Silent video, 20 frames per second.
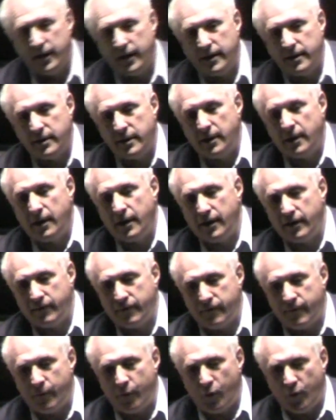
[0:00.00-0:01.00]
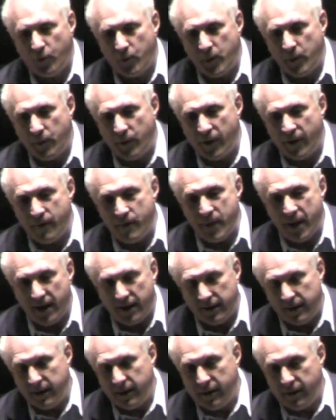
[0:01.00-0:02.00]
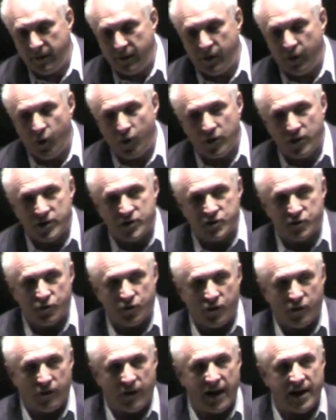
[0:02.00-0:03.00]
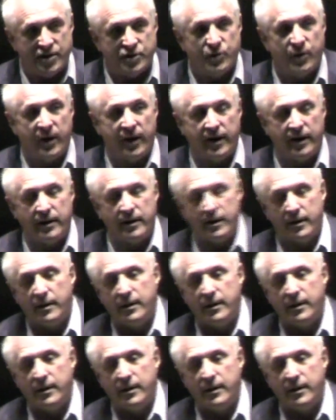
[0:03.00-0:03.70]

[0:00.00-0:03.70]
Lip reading: And from all the people I've met that either go to the school or graduated,